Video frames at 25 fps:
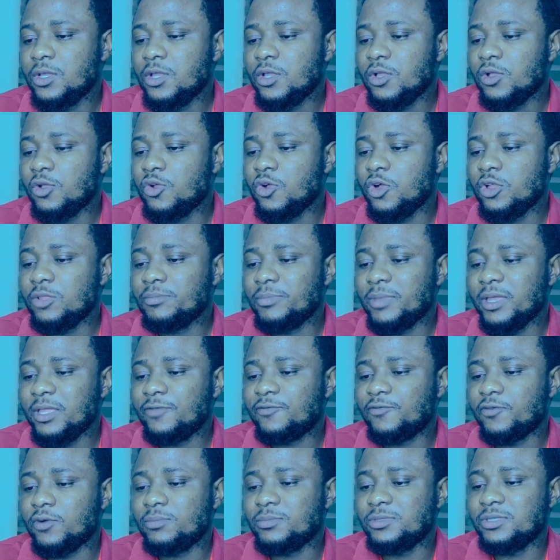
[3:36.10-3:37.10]
gunmen
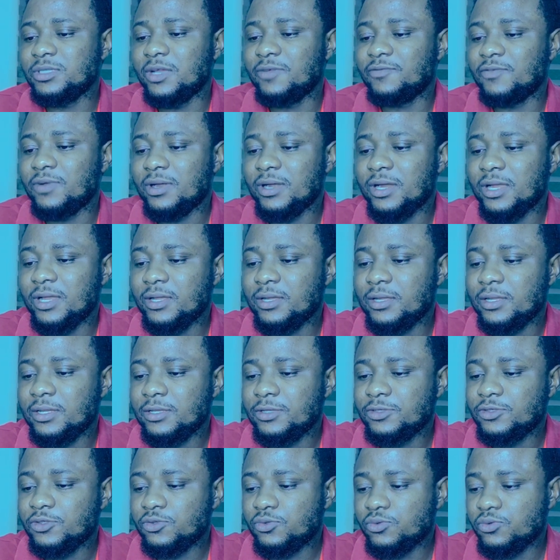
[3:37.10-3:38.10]
from Zafara
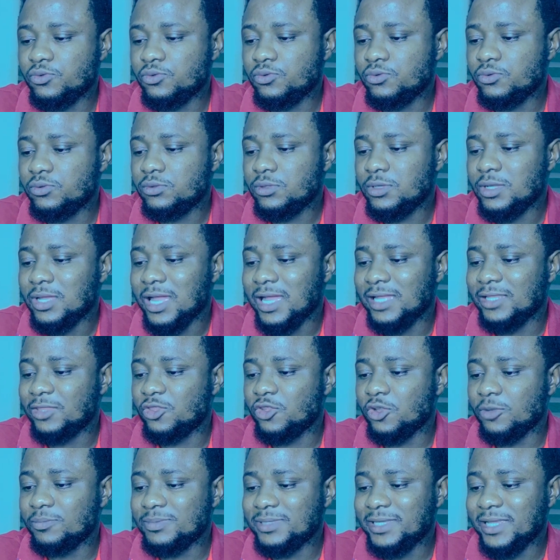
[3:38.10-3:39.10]
school
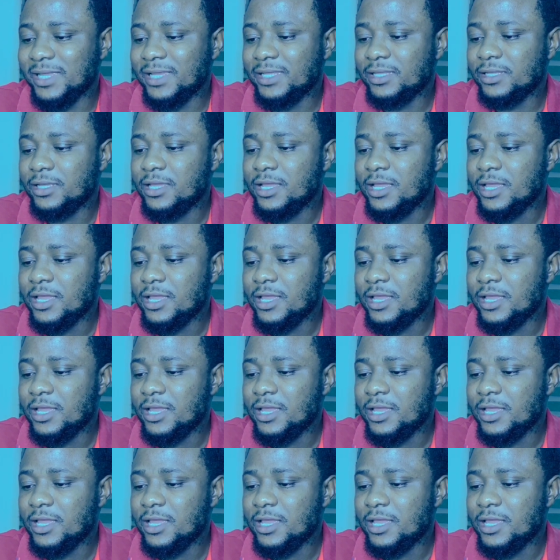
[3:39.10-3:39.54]
adopted